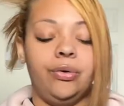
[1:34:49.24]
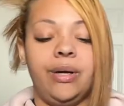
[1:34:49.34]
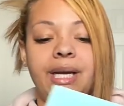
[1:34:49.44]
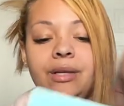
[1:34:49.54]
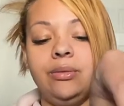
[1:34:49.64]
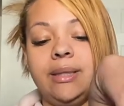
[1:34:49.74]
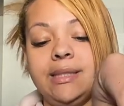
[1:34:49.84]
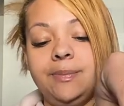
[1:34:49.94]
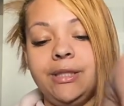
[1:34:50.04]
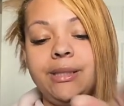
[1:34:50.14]
Create new
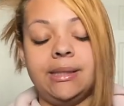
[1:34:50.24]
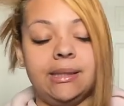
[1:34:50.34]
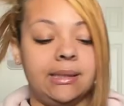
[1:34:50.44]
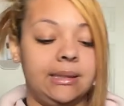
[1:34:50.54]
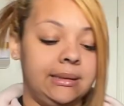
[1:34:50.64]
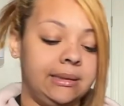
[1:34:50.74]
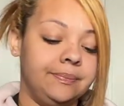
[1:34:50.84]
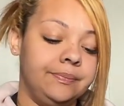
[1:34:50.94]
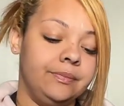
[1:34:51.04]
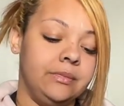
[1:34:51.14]

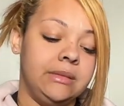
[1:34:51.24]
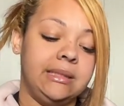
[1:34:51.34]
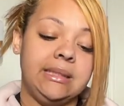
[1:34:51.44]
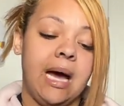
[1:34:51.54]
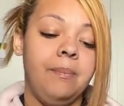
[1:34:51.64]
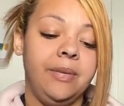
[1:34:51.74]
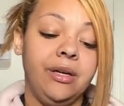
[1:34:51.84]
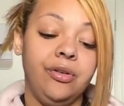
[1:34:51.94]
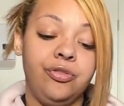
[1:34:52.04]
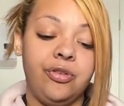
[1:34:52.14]
experiences. Stop
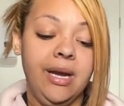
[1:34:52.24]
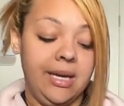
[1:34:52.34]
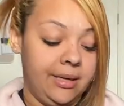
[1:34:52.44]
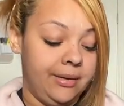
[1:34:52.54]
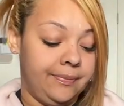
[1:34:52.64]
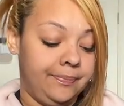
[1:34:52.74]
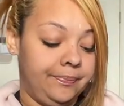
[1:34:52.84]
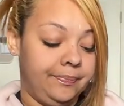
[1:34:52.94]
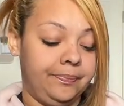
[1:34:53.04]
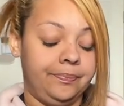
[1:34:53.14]
being afraid.
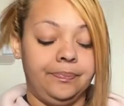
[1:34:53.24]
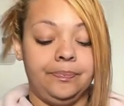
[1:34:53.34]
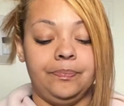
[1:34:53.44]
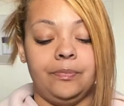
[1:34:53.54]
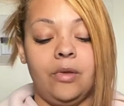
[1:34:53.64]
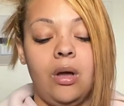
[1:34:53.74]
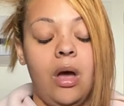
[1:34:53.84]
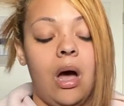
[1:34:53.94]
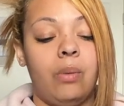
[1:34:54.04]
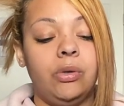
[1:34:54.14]

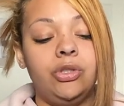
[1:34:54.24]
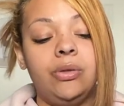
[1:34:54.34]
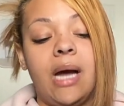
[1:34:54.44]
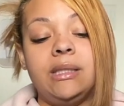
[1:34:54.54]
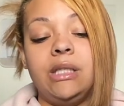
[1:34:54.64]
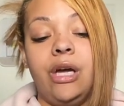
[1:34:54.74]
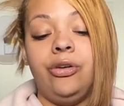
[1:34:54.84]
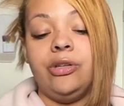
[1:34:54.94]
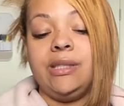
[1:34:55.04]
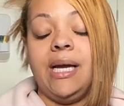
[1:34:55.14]
I want you guys to
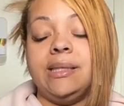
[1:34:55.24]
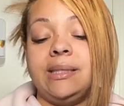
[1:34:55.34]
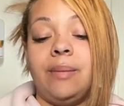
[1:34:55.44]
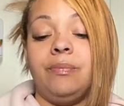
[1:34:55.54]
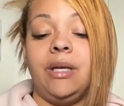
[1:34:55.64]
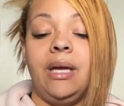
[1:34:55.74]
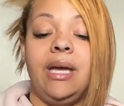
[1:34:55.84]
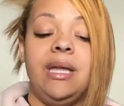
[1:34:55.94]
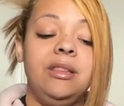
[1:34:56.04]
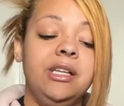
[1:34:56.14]
understand
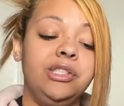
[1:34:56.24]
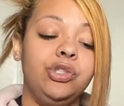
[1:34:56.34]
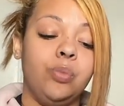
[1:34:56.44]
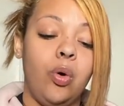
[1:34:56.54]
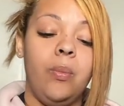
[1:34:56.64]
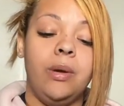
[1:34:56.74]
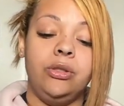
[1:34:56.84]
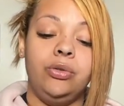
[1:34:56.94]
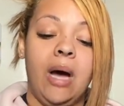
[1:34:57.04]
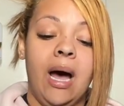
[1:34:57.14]
something. In this
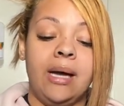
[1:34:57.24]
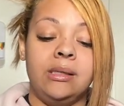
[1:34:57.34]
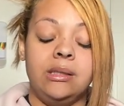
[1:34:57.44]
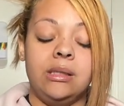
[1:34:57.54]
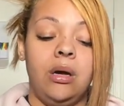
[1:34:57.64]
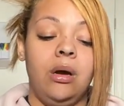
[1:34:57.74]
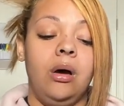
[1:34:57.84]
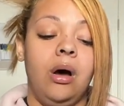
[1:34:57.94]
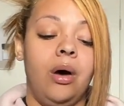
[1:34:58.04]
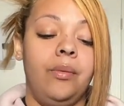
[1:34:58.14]
moment, you guys,
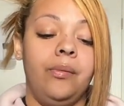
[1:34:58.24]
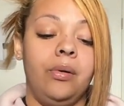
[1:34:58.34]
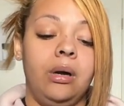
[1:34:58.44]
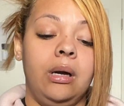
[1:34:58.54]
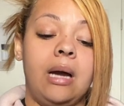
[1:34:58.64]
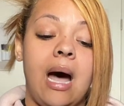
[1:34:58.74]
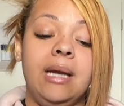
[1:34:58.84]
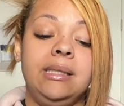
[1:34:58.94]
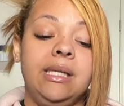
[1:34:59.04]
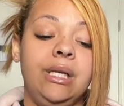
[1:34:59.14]

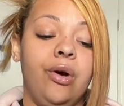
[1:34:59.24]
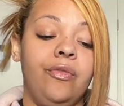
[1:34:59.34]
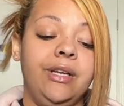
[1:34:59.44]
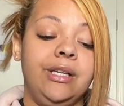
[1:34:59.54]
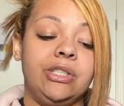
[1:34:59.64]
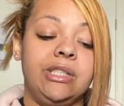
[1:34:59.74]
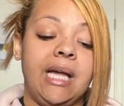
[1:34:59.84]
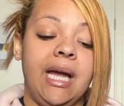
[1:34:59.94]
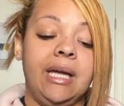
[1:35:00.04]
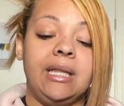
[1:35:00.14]
God is sitting over here
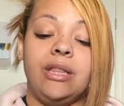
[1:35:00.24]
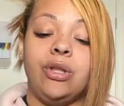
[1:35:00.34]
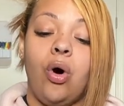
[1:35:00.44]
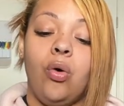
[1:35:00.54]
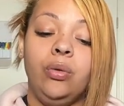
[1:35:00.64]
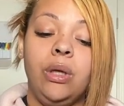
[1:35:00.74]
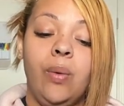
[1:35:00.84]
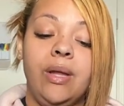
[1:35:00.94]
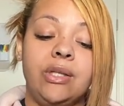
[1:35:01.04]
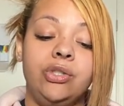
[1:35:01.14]
saying that the
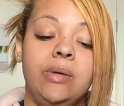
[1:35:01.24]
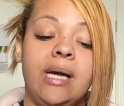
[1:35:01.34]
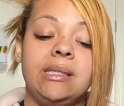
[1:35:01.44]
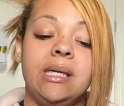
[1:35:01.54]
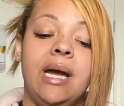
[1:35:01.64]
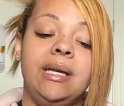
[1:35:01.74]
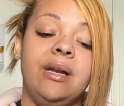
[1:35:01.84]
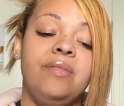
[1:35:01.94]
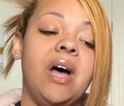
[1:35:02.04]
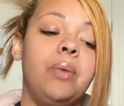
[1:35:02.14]
only way that you guys can
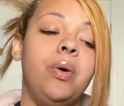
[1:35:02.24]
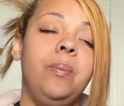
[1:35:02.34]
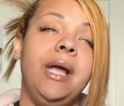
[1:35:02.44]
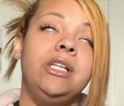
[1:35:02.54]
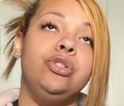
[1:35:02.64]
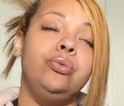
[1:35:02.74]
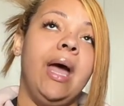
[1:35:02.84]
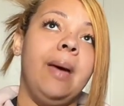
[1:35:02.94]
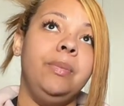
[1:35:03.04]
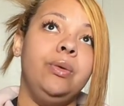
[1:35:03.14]
identify what makes
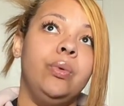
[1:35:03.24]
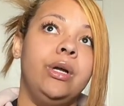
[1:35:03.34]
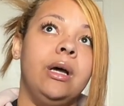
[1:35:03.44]
you happy,